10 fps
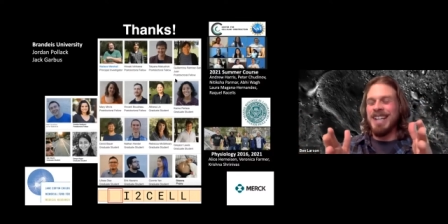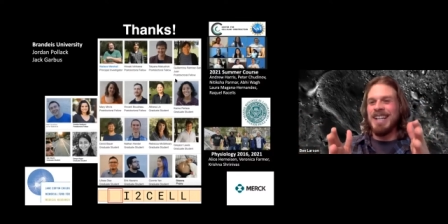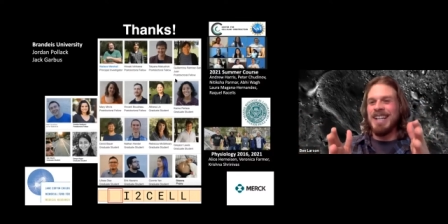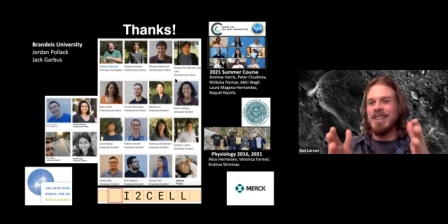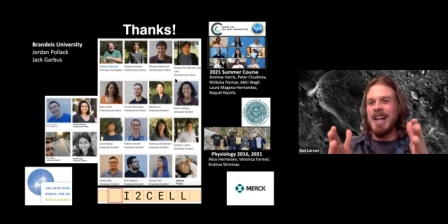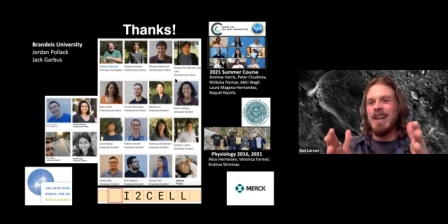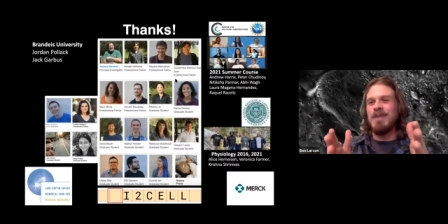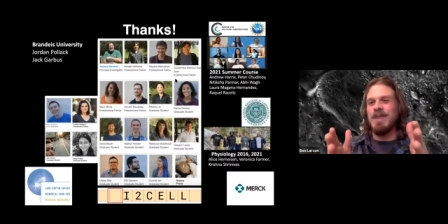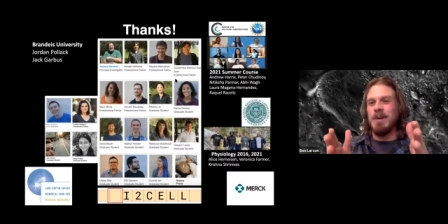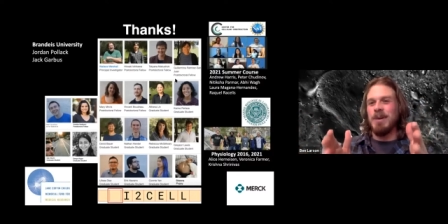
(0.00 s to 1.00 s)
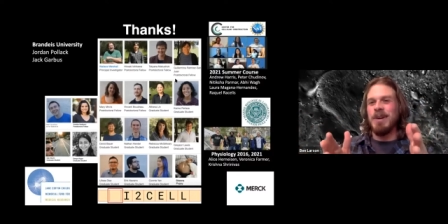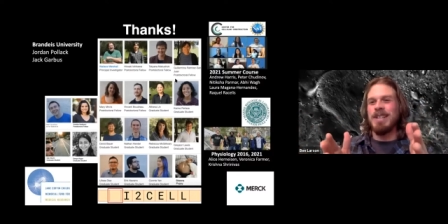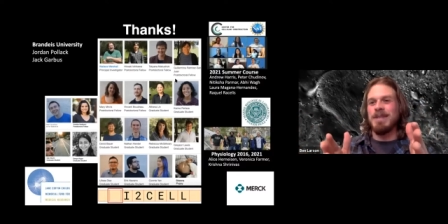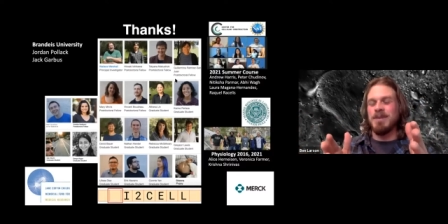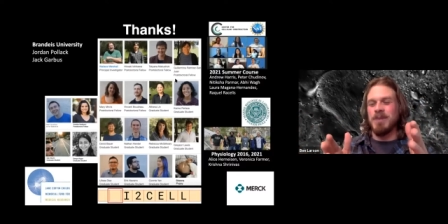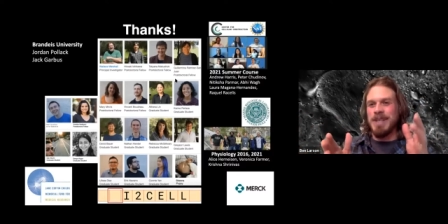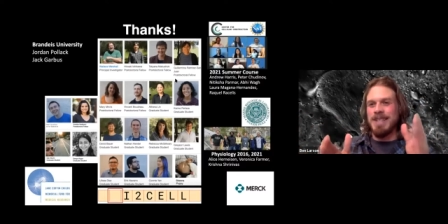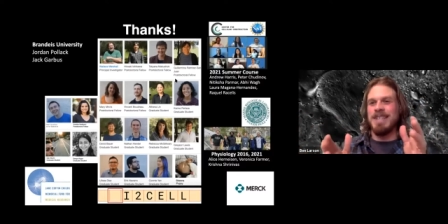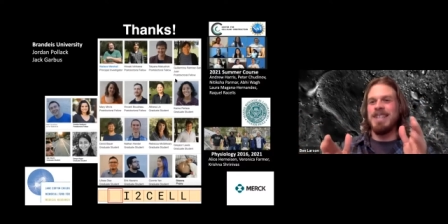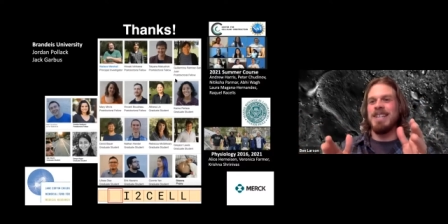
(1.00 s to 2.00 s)
And in a lot of the organisms where we
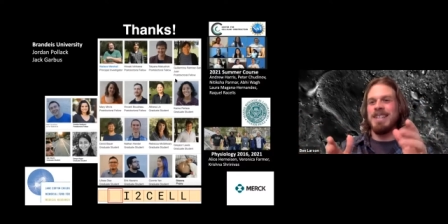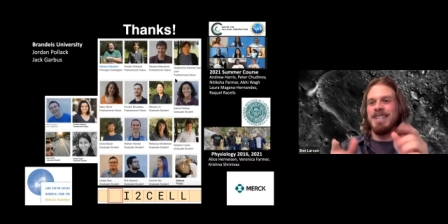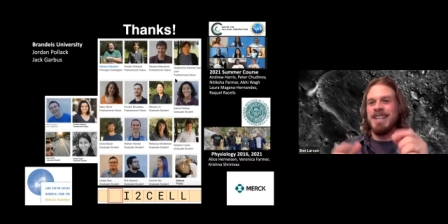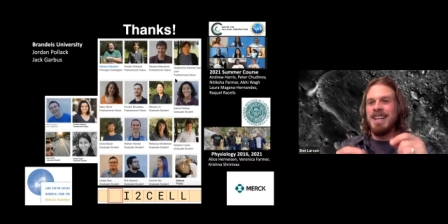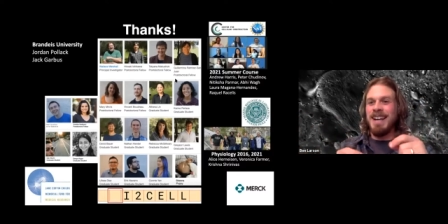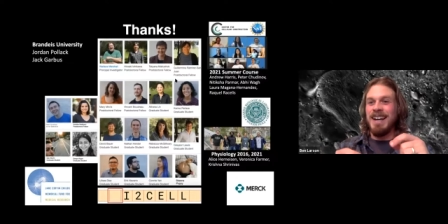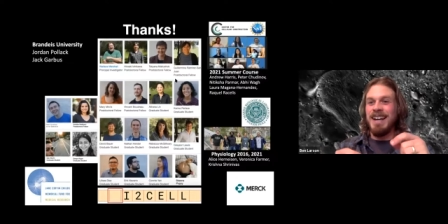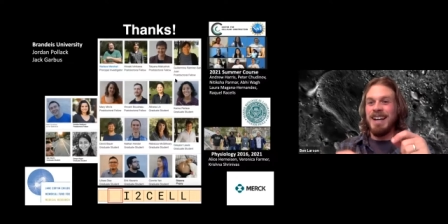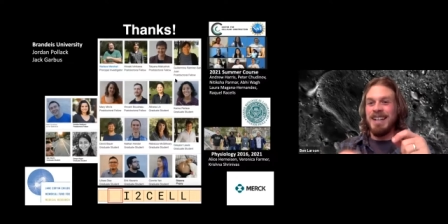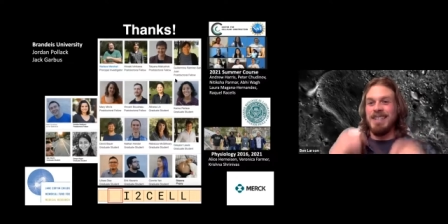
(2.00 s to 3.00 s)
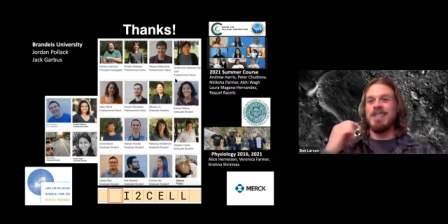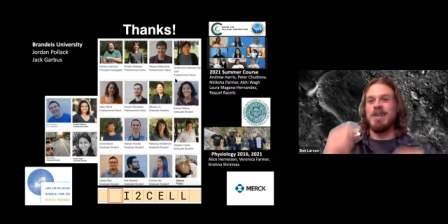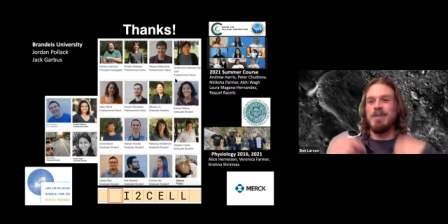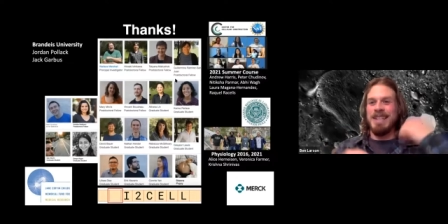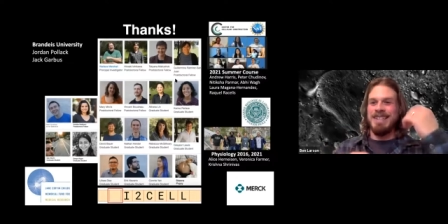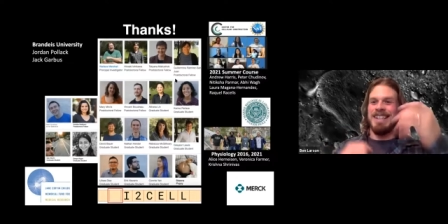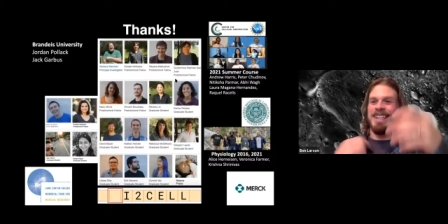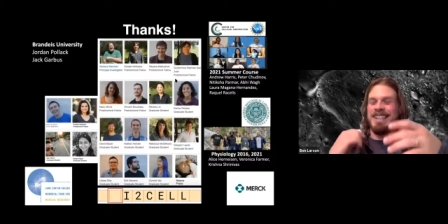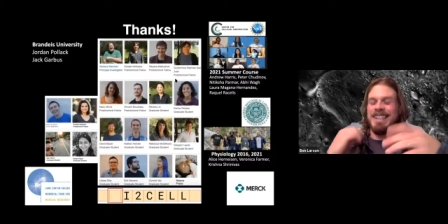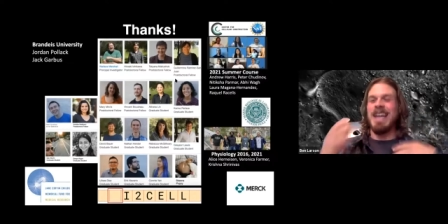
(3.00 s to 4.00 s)
see these uh,
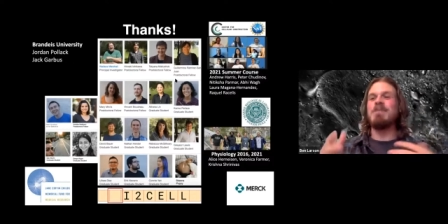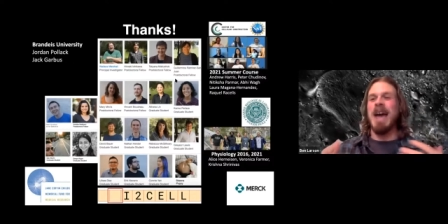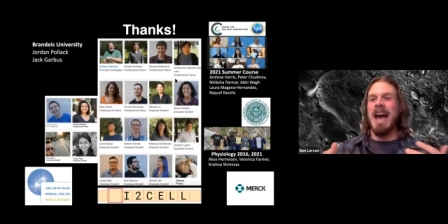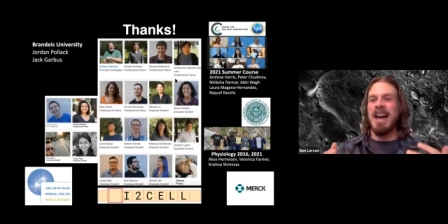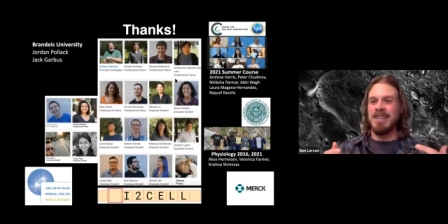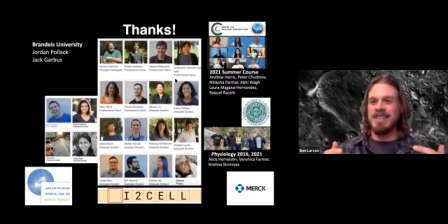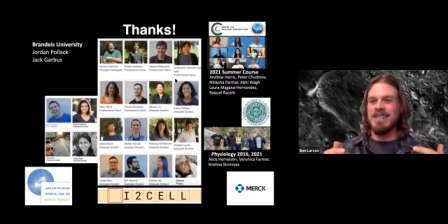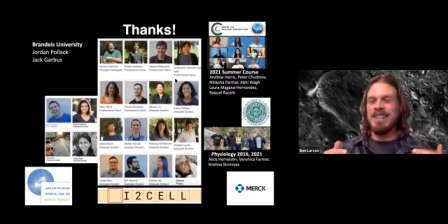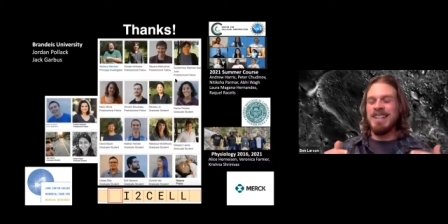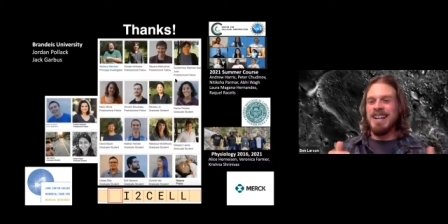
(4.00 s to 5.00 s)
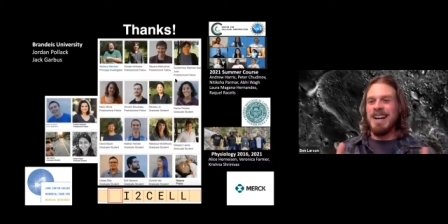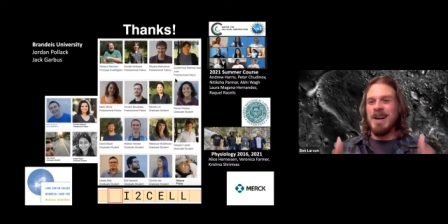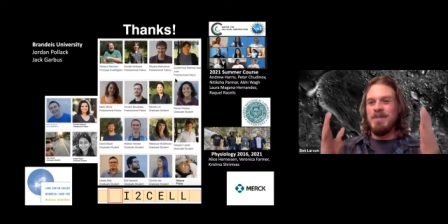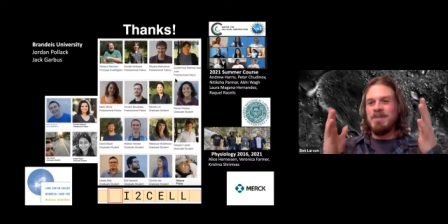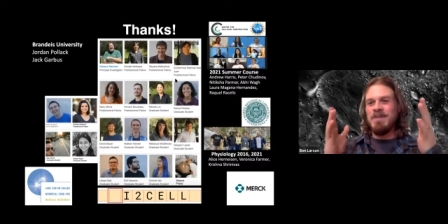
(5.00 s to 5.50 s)
deterministic gait patterns, um,